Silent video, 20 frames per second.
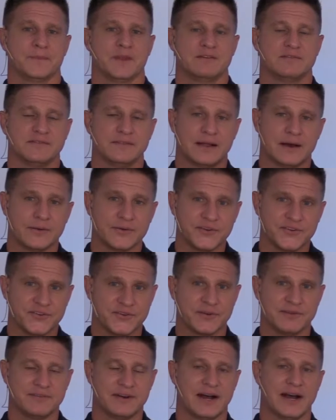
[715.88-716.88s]
Flowers
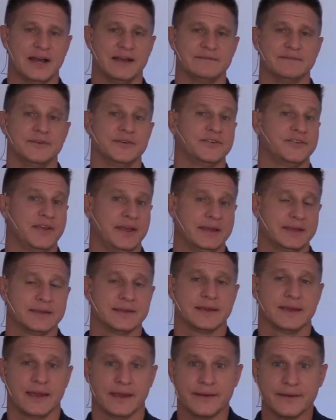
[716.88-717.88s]
survive. They're
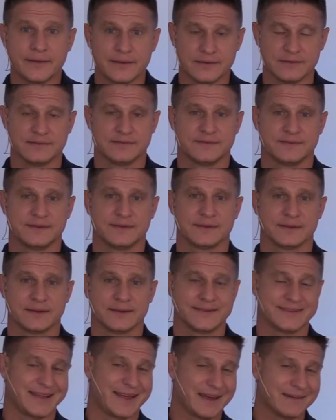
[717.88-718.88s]
taken care of
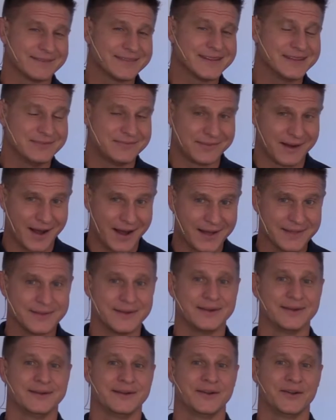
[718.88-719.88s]
because the Heavenly
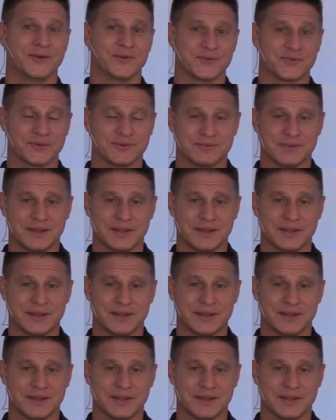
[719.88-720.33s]
Father knows what